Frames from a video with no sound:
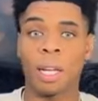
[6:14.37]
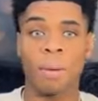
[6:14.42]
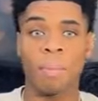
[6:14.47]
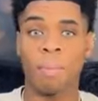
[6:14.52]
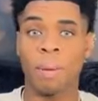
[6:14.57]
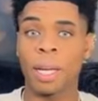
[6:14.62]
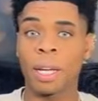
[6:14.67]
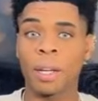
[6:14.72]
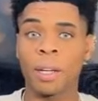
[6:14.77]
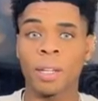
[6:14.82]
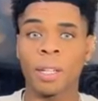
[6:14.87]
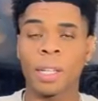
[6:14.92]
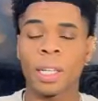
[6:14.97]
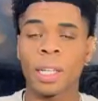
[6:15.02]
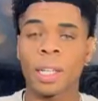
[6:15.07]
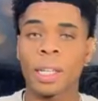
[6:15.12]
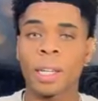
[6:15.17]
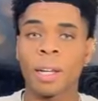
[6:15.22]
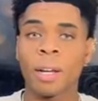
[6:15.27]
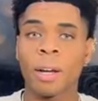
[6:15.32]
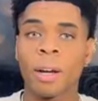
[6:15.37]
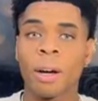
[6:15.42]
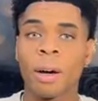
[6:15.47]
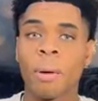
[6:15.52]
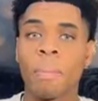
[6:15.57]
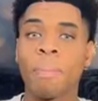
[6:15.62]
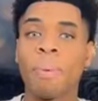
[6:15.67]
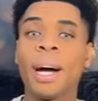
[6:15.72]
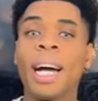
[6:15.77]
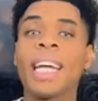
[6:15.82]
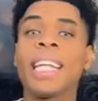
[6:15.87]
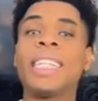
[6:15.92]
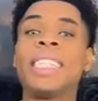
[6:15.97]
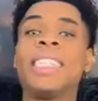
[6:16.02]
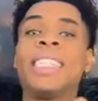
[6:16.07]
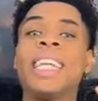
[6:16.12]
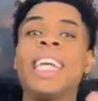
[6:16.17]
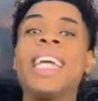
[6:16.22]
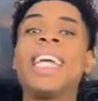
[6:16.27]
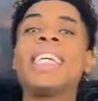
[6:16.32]
that's bigger.
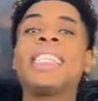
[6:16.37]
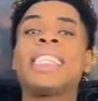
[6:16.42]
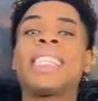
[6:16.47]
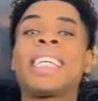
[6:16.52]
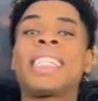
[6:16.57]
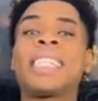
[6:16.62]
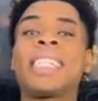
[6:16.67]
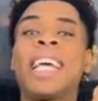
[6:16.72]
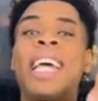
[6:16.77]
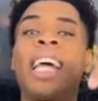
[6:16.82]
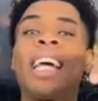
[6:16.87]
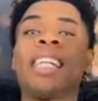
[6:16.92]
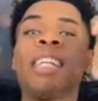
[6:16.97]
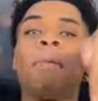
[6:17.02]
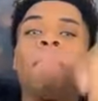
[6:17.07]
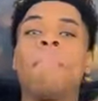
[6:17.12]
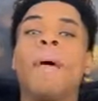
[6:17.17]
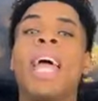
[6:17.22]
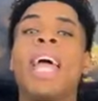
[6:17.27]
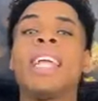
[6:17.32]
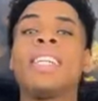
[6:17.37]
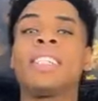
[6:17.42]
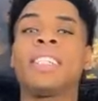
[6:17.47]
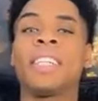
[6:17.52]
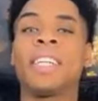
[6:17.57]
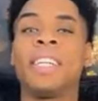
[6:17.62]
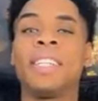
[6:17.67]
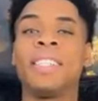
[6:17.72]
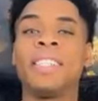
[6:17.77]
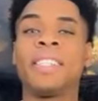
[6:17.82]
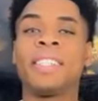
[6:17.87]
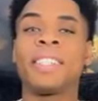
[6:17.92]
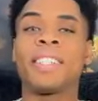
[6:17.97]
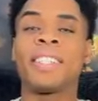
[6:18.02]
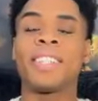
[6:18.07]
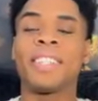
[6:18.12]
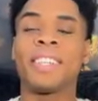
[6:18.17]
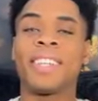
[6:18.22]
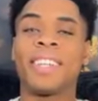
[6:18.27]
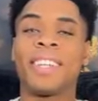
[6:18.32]
But Jesus said the mansions